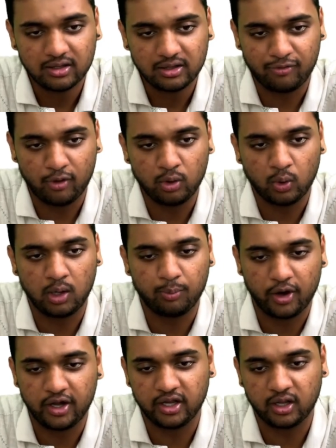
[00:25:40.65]
They found 1
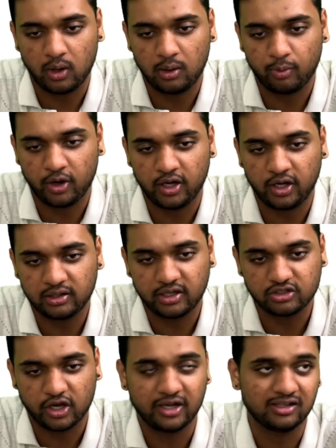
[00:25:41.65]
point here, 1 point here, they
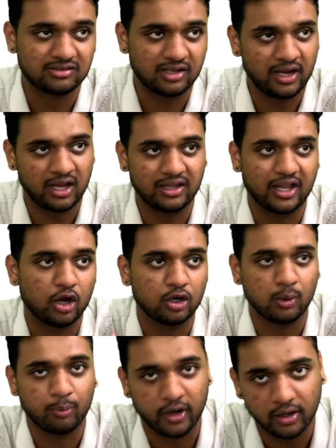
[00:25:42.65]
joined this line and they got
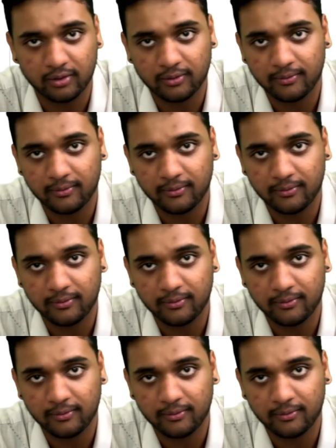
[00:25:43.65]
1 point.